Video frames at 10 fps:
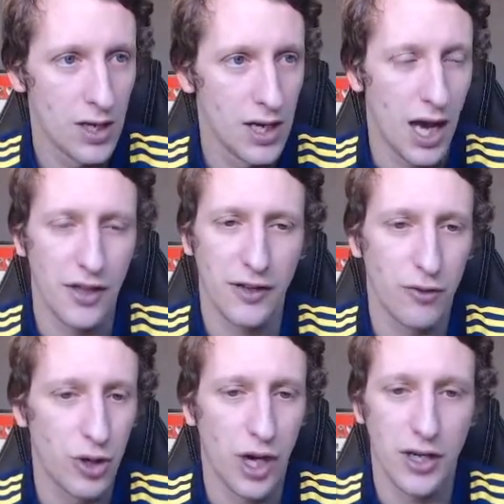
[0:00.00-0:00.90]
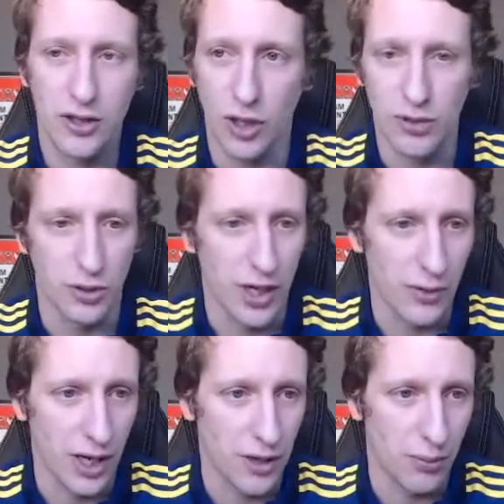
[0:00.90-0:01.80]
I think if we're not in the top 2
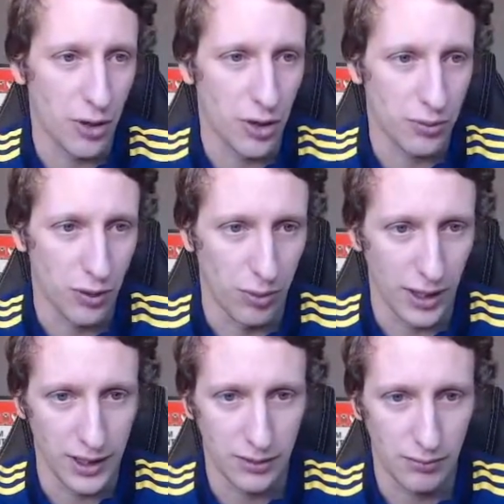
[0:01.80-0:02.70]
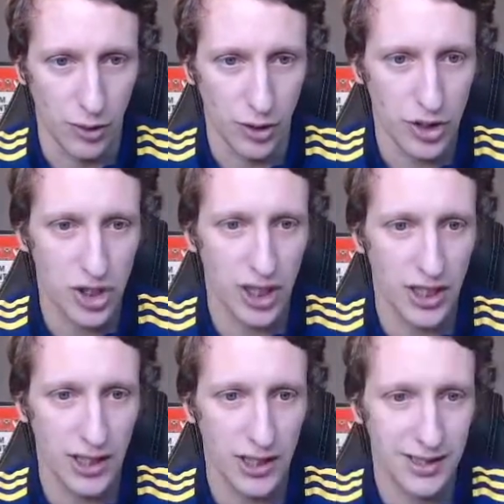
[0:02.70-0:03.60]
anyway, the board will probably...
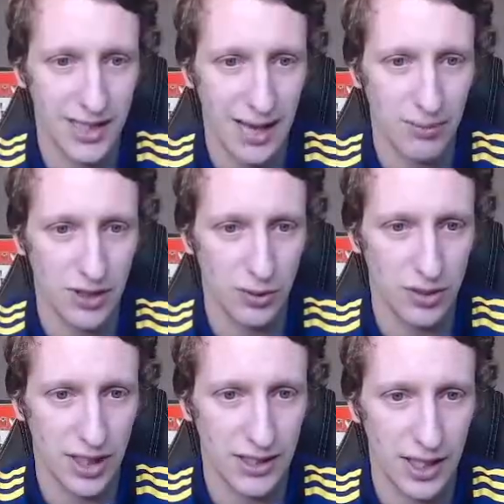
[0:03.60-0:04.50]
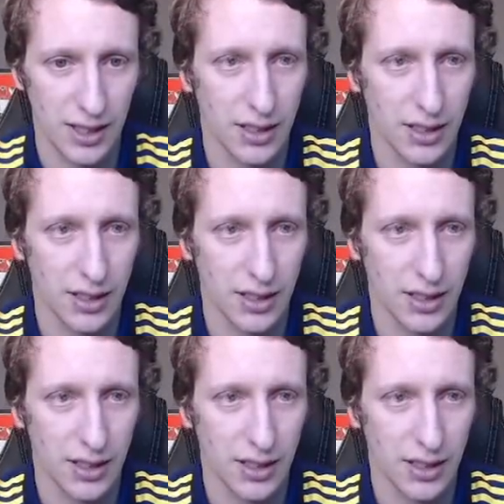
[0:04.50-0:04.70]
Marucci, absolute sitter.